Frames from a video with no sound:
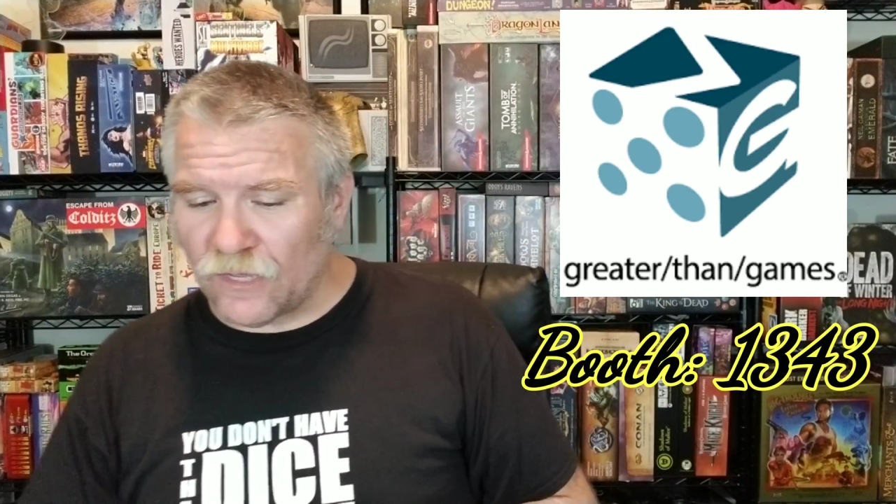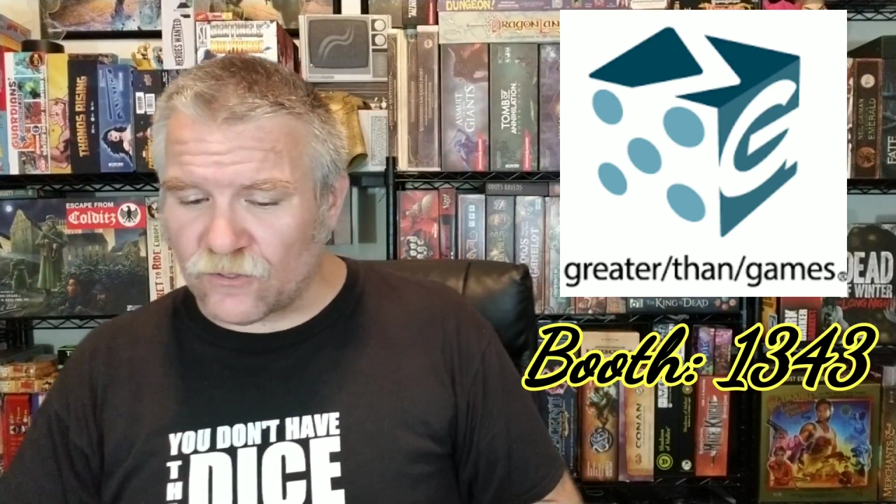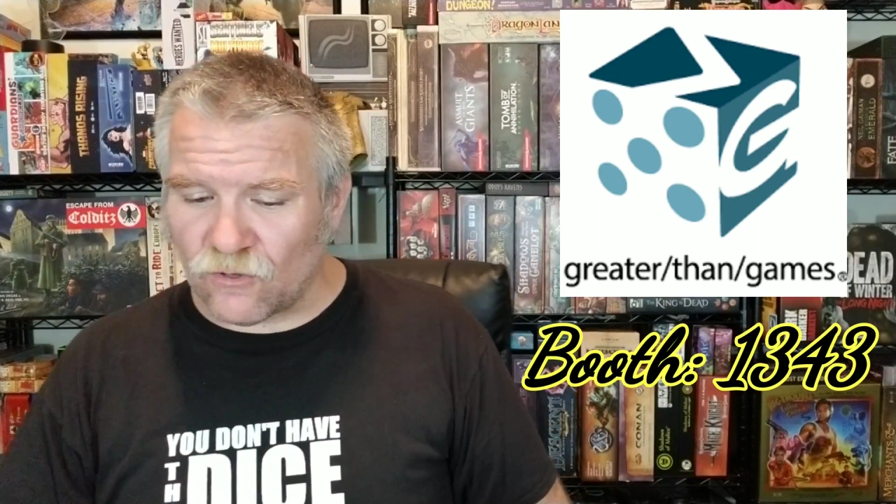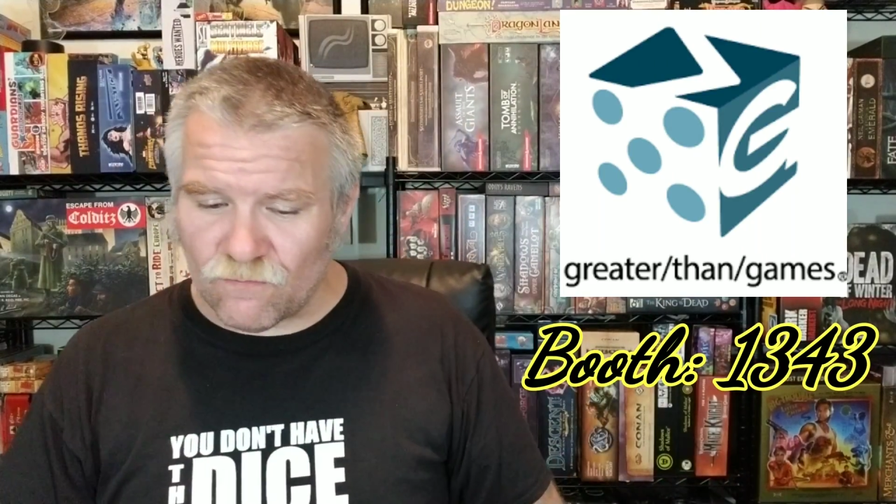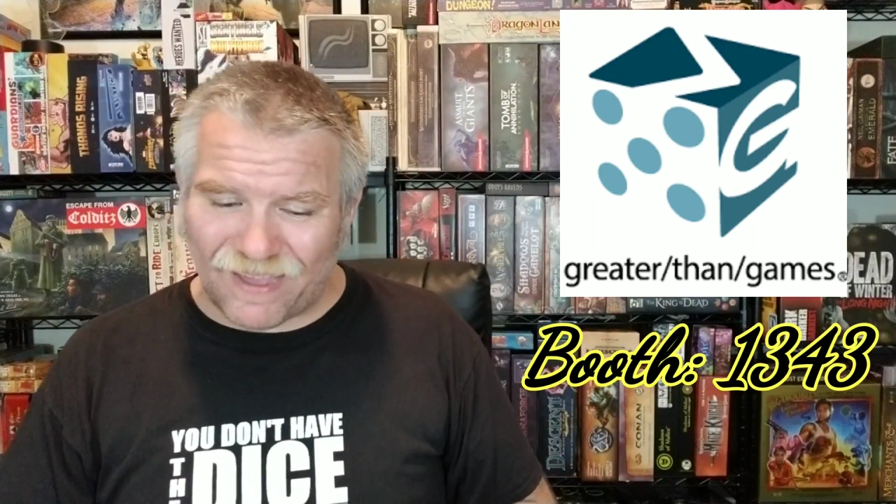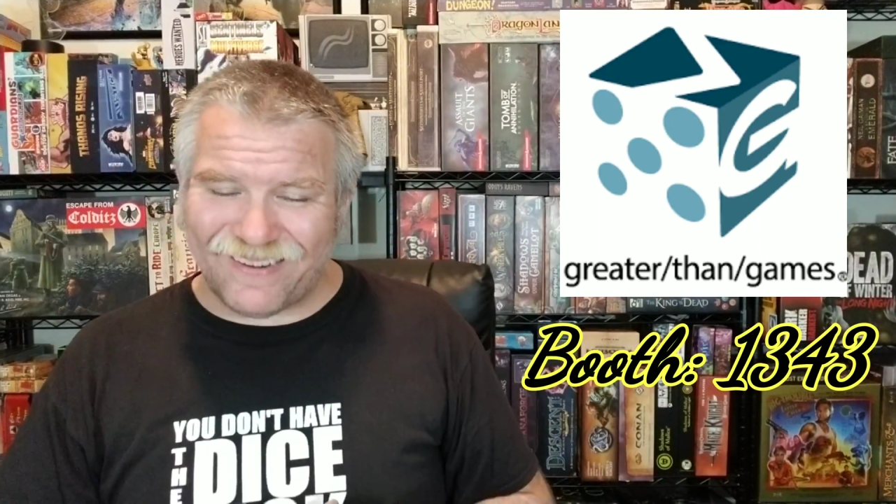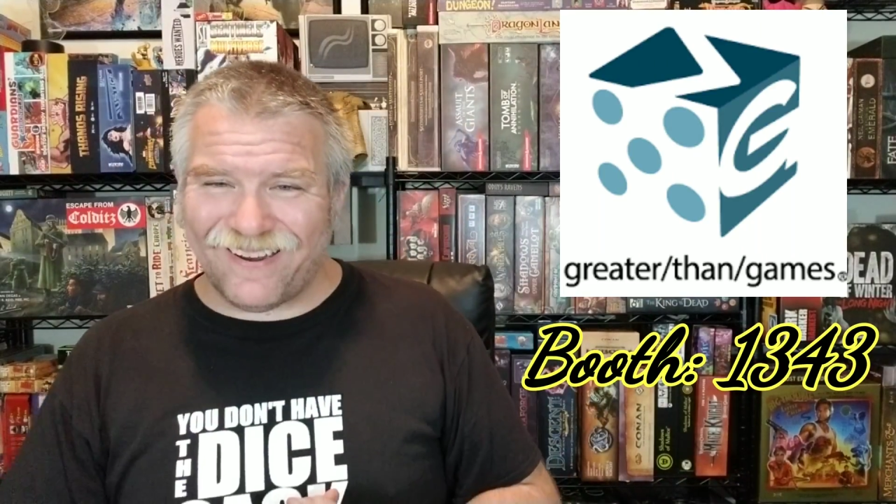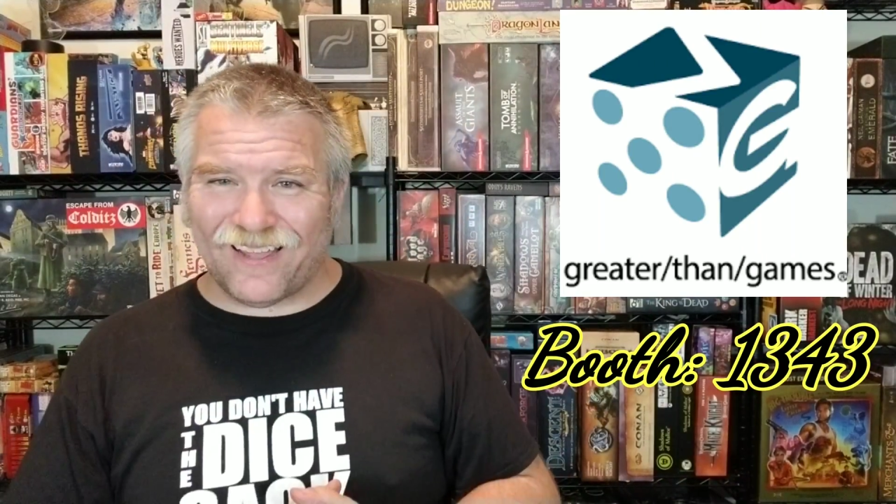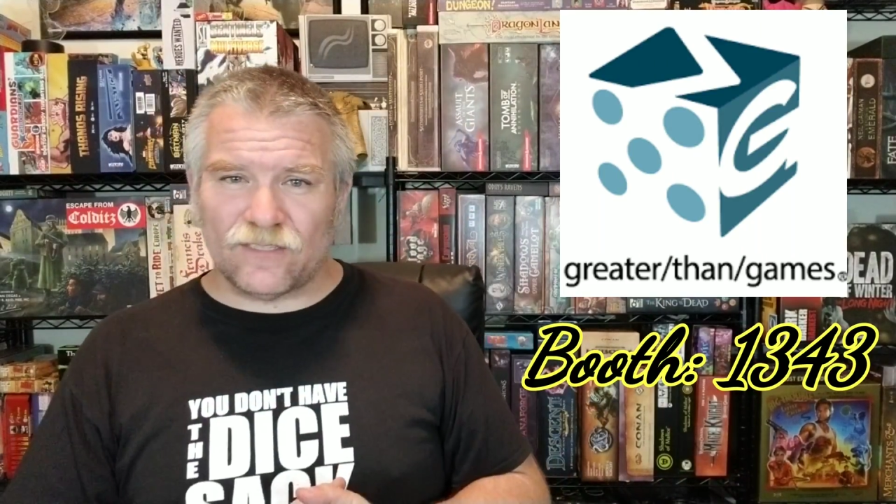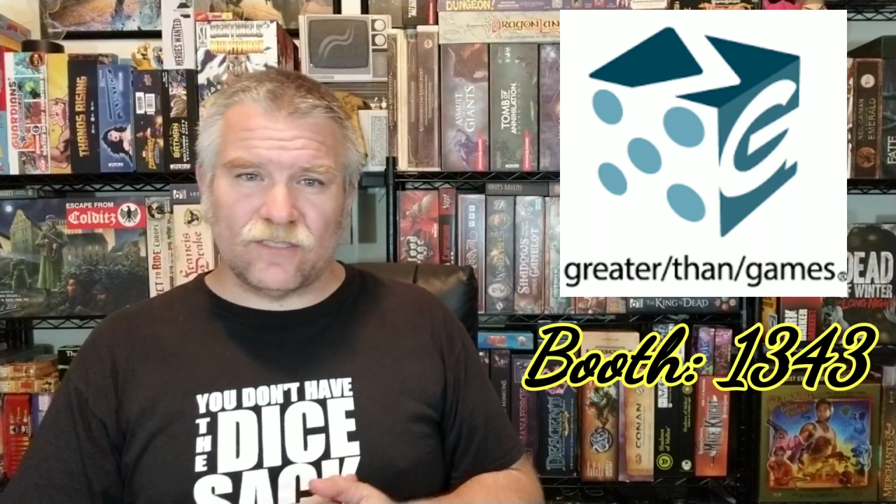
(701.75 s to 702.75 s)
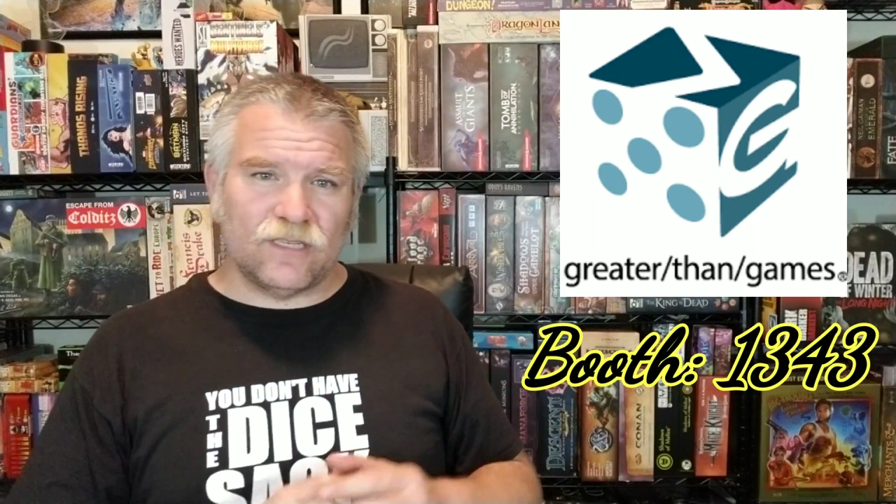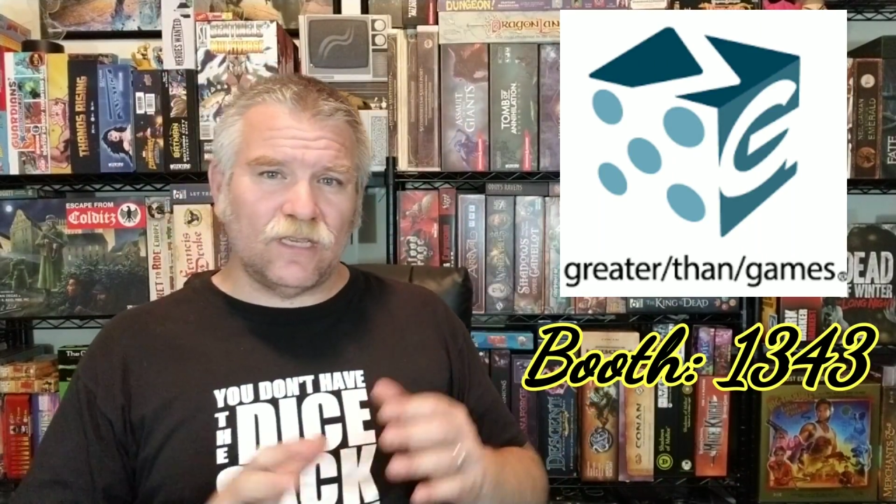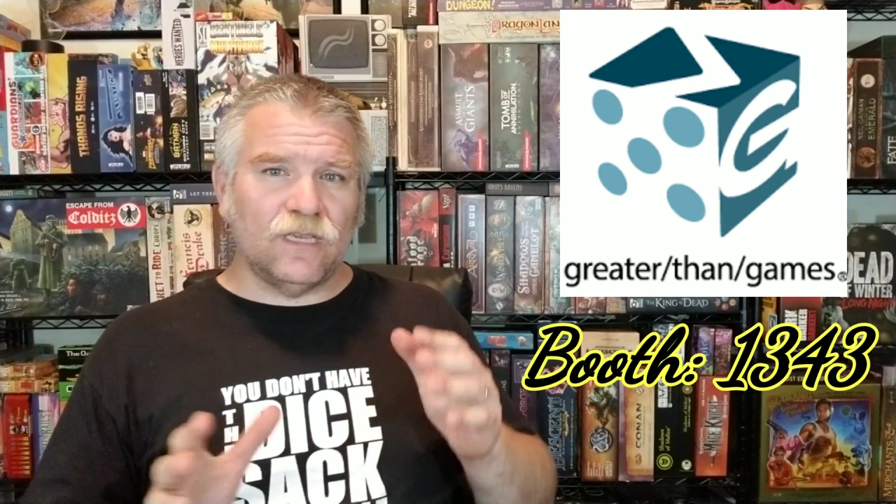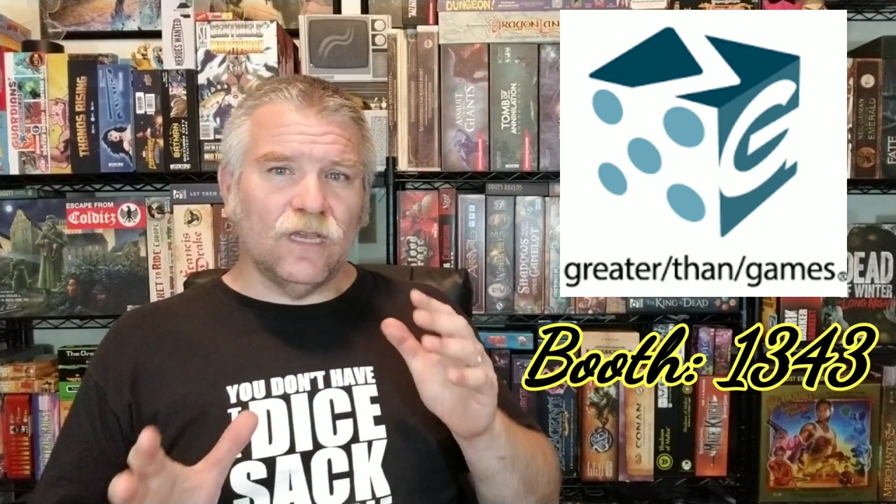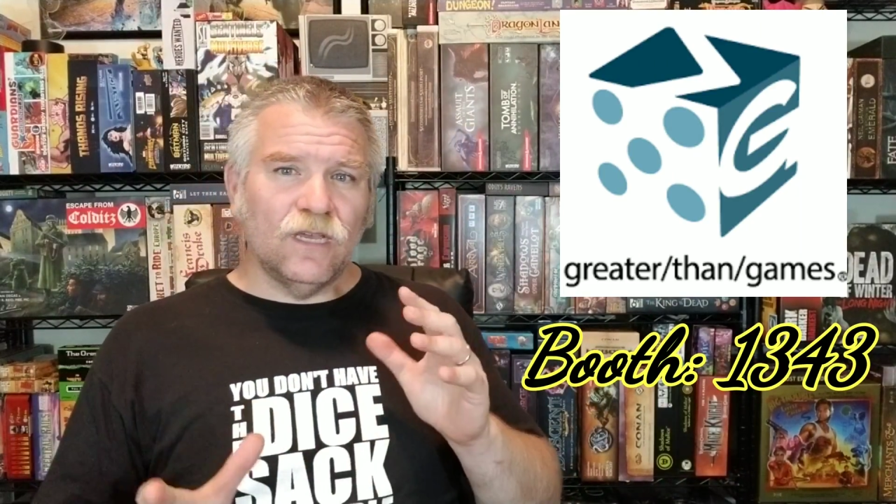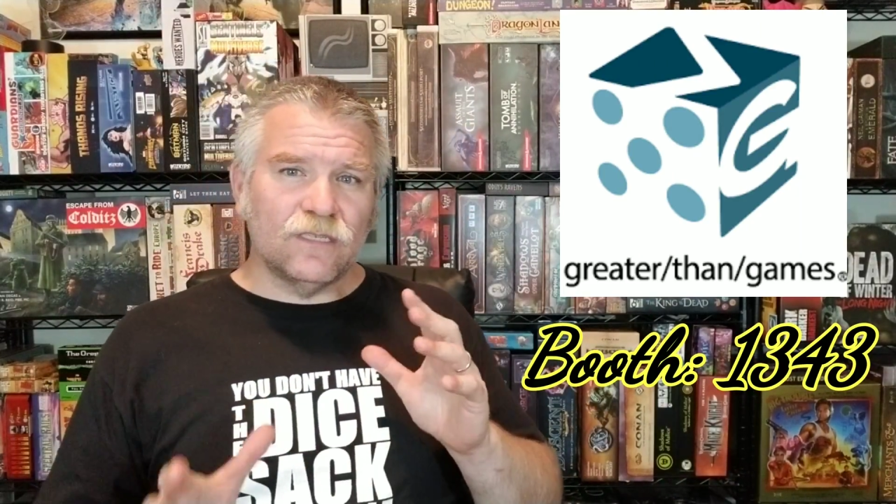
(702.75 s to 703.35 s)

So you might not see